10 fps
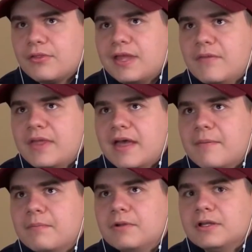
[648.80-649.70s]
than
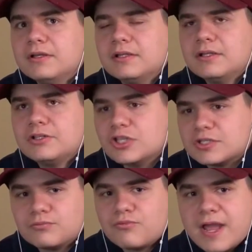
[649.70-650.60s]
them
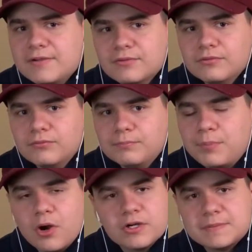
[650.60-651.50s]
just write
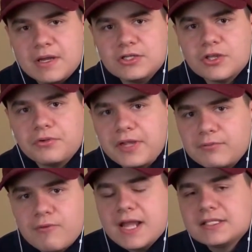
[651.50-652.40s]
bars about each other.
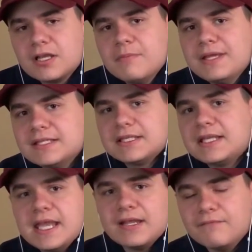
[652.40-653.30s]
Like, Rice Gum is
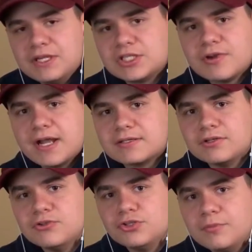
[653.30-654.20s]
the king of diss tracks
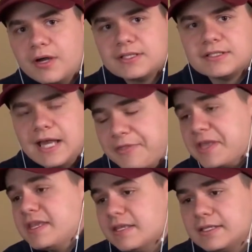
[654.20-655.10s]
on YouTube, honestly. I
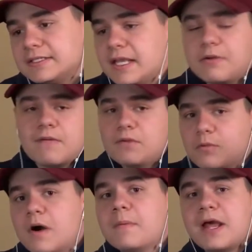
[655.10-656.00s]
think he is. Say whatever
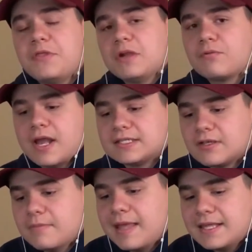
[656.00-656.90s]
you want. But I think Rice
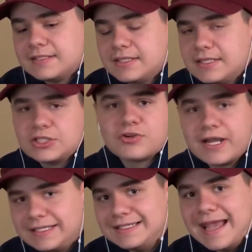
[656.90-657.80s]
Gum has the diss
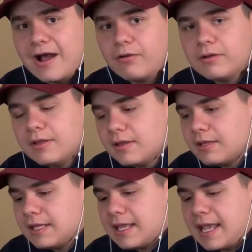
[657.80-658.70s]
track down.
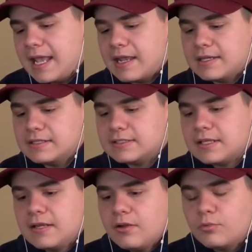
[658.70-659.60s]

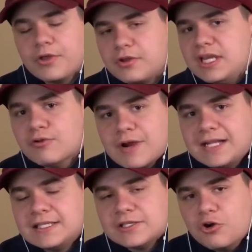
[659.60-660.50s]
And whether he
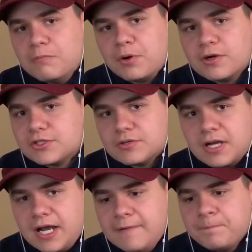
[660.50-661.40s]
writes his own bars or
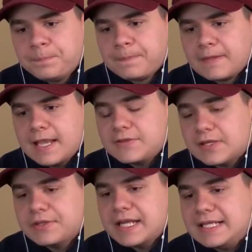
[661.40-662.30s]
not, at
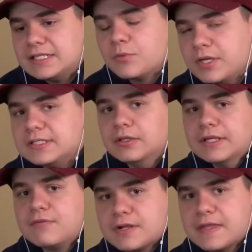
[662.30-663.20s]
the end of the day, he's the one
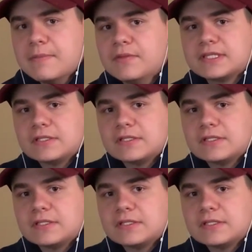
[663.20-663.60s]
delivering them in